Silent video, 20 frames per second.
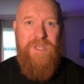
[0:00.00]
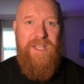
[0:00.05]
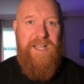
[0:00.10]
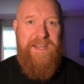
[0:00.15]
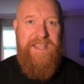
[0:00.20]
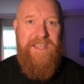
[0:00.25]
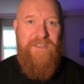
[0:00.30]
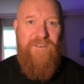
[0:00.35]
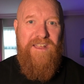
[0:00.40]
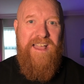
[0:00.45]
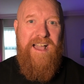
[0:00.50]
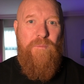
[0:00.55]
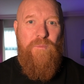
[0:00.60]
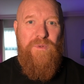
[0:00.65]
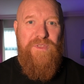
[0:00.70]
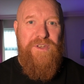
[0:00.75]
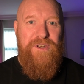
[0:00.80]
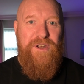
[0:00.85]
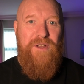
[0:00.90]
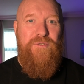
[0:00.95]
and here I am
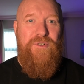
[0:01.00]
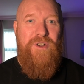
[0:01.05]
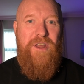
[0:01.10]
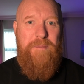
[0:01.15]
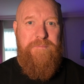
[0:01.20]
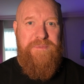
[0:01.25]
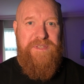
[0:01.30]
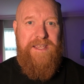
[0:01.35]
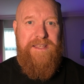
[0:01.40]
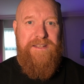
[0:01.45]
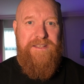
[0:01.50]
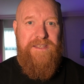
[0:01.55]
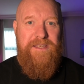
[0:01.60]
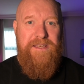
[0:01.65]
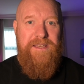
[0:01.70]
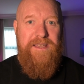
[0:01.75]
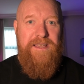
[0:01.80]
with another update.